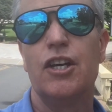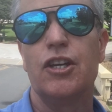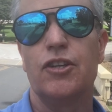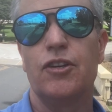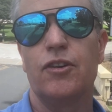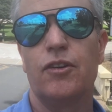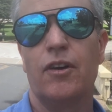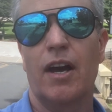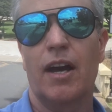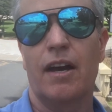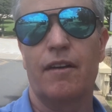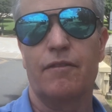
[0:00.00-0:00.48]

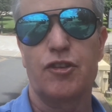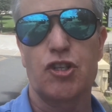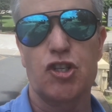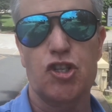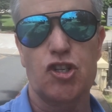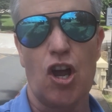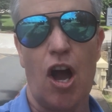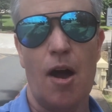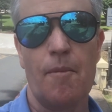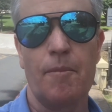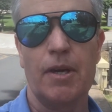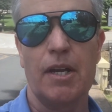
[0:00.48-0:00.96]
You have
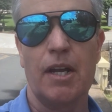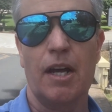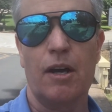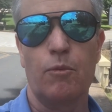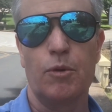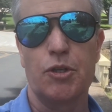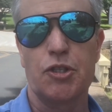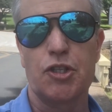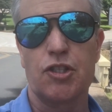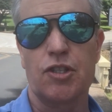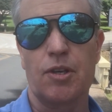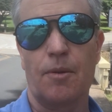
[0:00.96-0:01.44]
Chaminade,
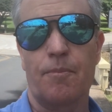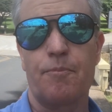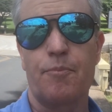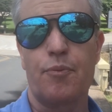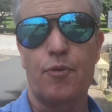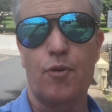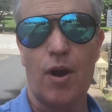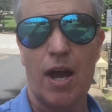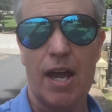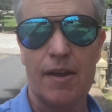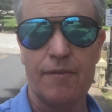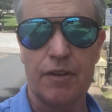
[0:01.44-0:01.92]
which is a
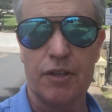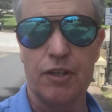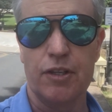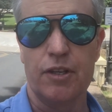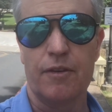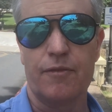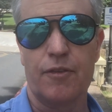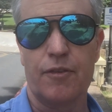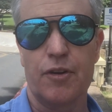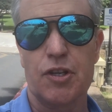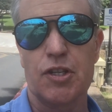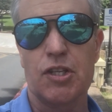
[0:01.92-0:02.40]
private
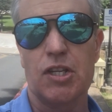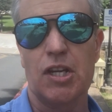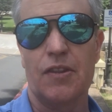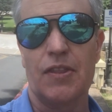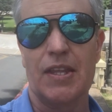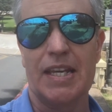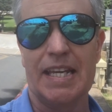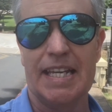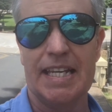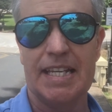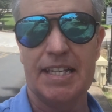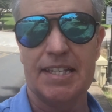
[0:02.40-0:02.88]
university on
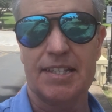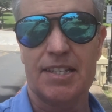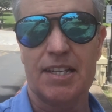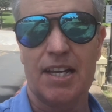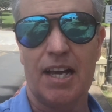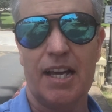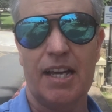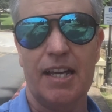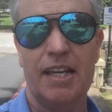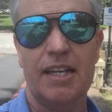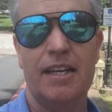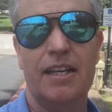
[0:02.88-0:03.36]
the east
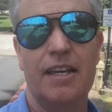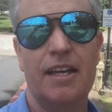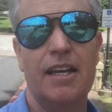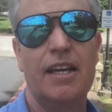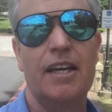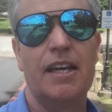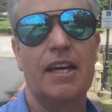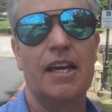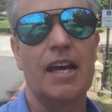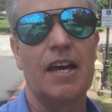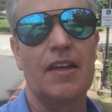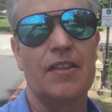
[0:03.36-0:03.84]
side,
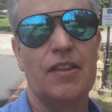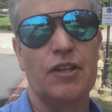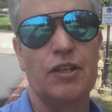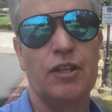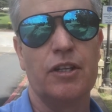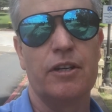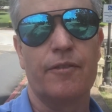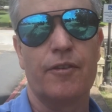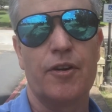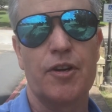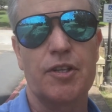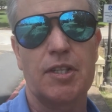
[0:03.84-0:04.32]
and the
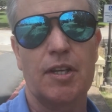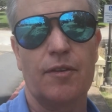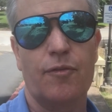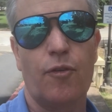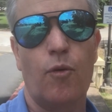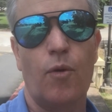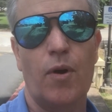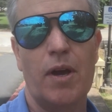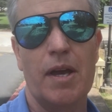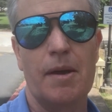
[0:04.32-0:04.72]
University of Hawaii